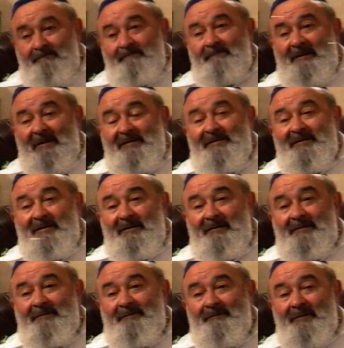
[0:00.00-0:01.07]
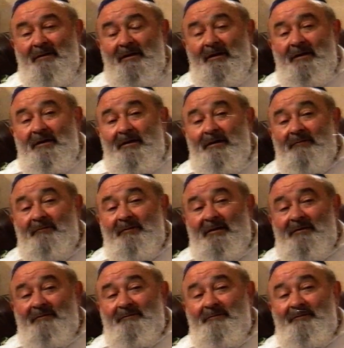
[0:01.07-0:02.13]
That's right.
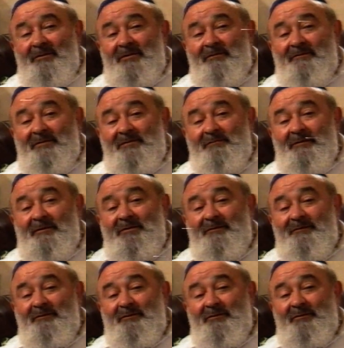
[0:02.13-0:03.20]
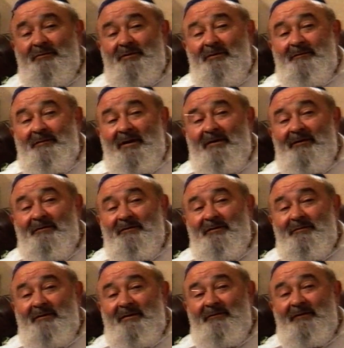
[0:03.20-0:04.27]
Well, it was wonderful to be back with
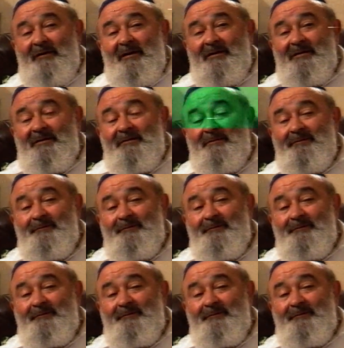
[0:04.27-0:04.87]
my father.